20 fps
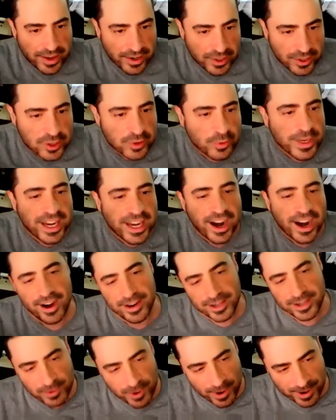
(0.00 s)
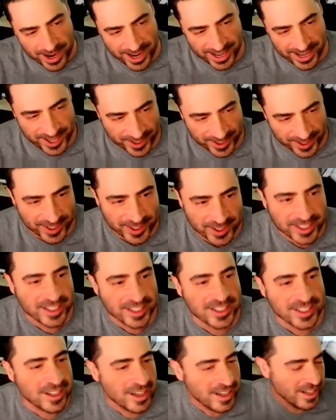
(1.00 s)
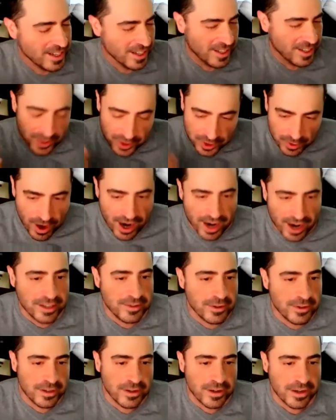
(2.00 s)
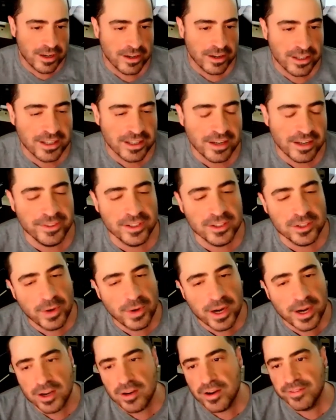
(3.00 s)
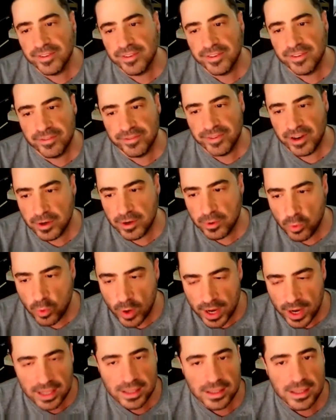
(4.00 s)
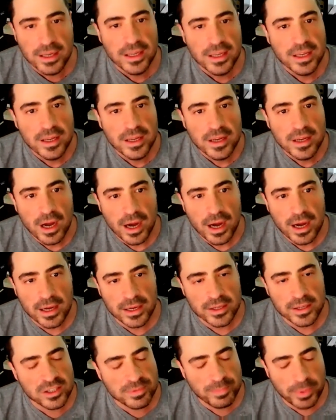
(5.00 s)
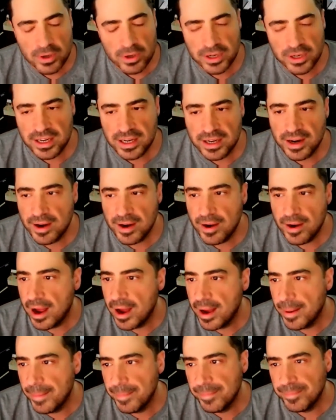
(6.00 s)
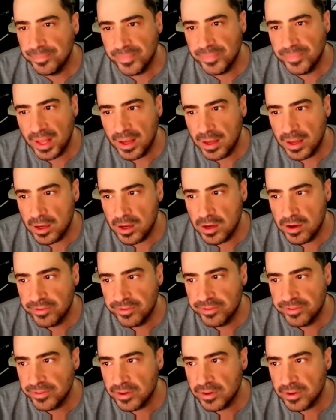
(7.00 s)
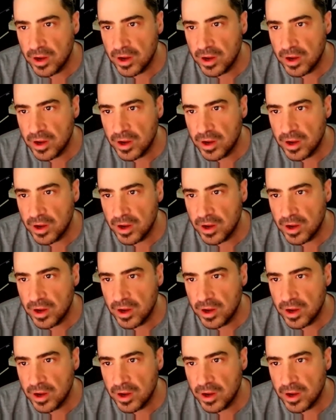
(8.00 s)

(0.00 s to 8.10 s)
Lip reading: sweetheart, quote unquote, because you're definitely a sweetheart. You're very well spoken. You have